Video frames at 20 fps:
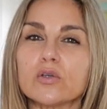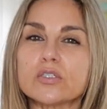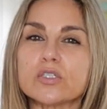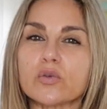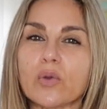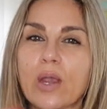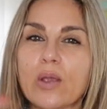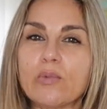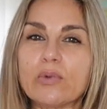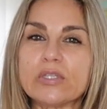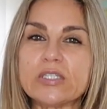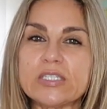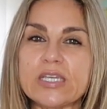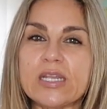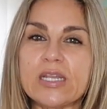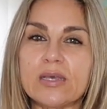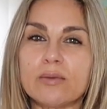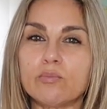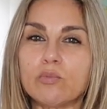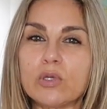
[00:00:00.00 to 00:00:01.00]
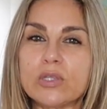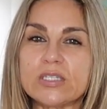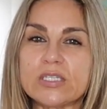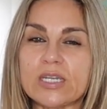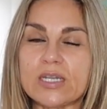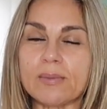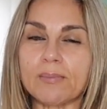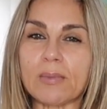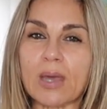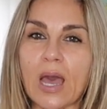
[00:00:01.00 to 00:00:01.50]
looks great with denim
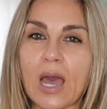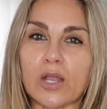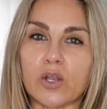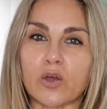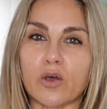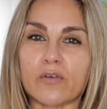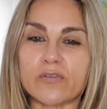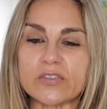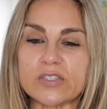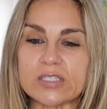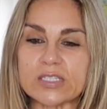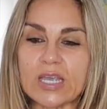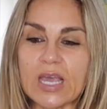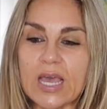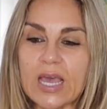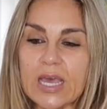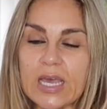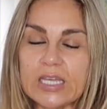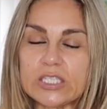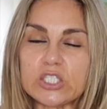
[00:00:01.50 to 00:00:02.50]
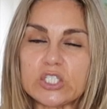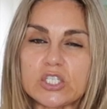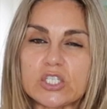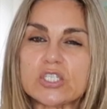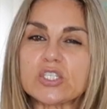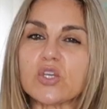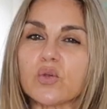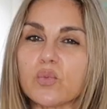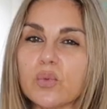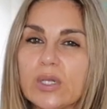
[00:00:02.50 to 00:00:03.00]
cutoffs. It's
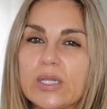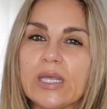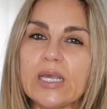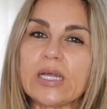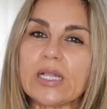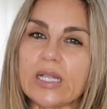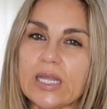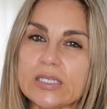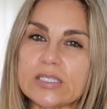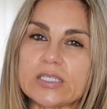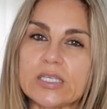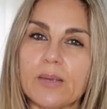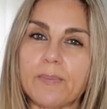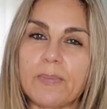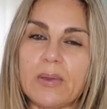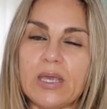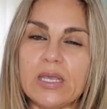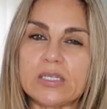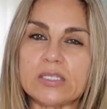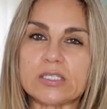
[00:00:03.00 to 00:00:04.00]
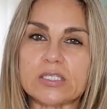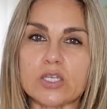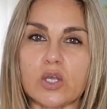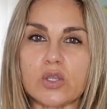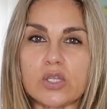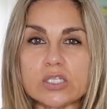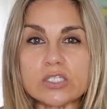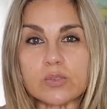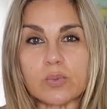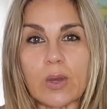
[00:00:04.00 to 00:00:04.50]
just a really classic piece. So
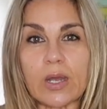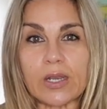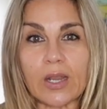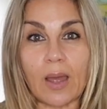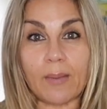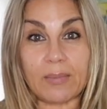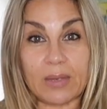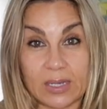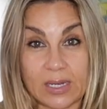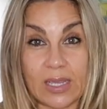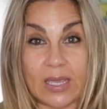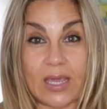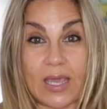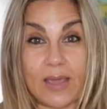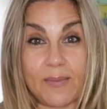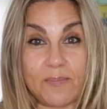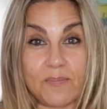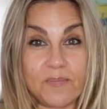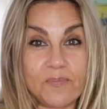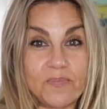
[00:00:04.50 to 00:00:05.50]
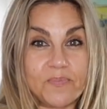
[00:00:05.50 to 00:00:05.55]
this one I'm going to keep.